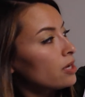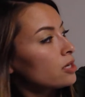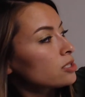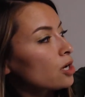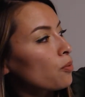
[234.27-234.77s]

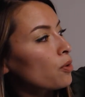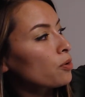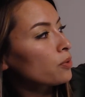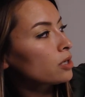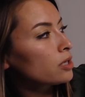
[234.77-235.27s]
So when
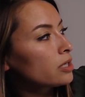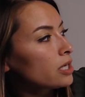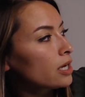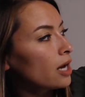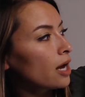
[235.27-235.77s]
we're
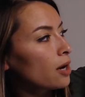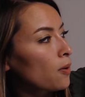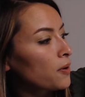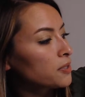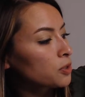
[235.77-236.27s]
looking at
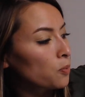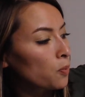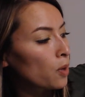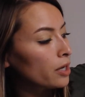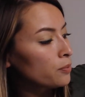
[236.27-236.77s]
quadrant
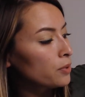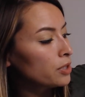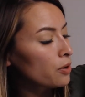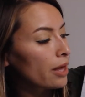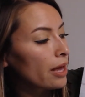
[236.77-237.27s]
1, we
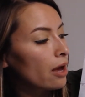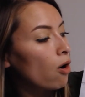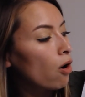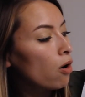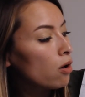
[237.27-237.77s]
know that
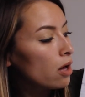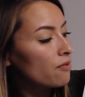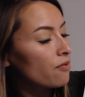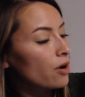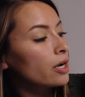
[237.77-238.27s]
all
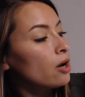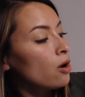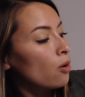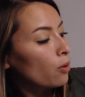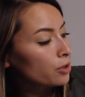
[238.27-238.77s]
of our
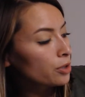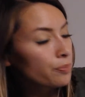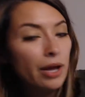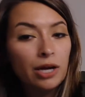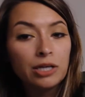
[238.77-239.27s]
ordered
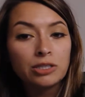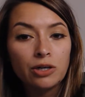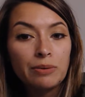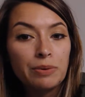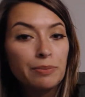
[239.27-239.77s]
pairs are
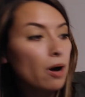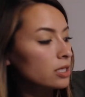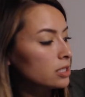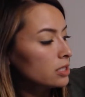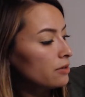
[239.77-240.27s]
going to be
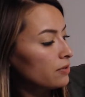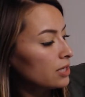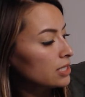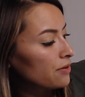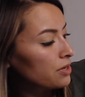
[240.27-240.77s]
positive,
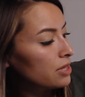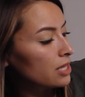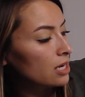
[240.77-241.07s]
because everything